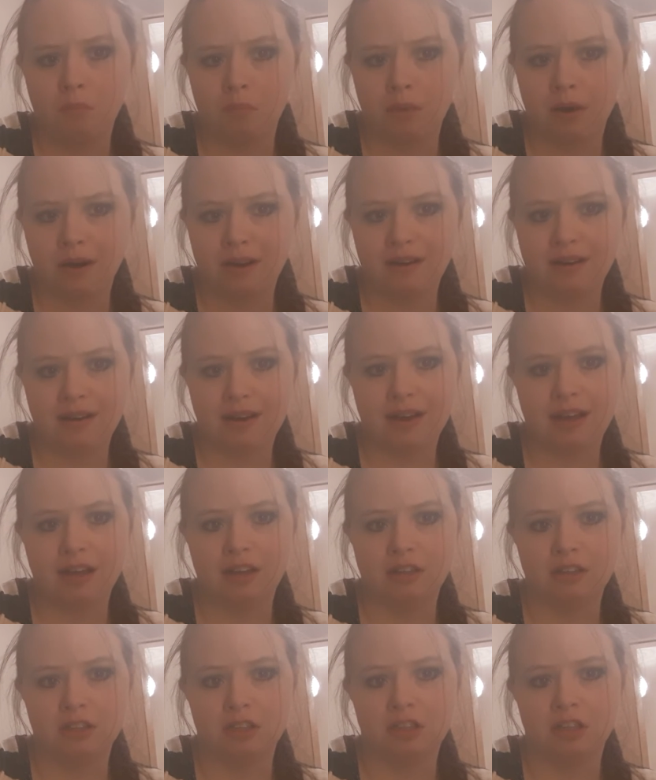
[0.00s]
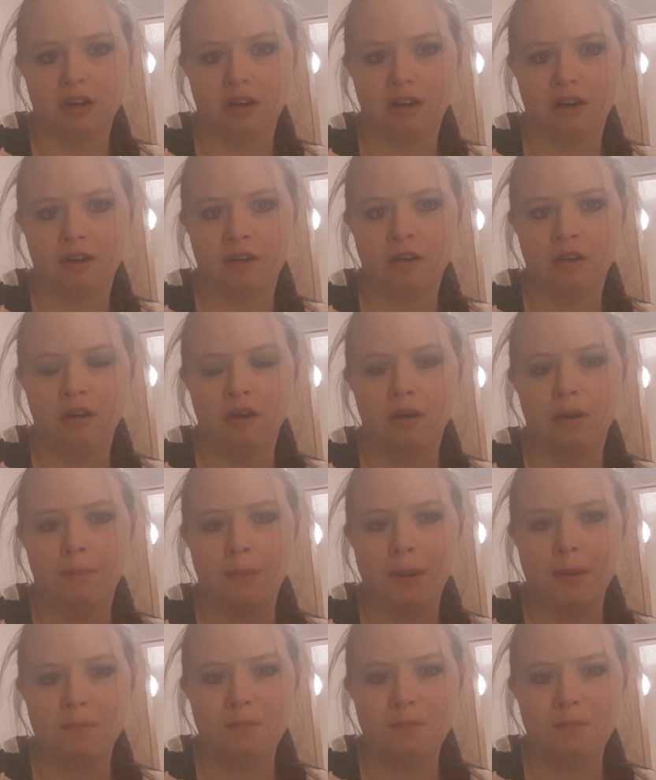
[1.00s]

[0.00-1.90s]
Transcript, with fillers: my nature to be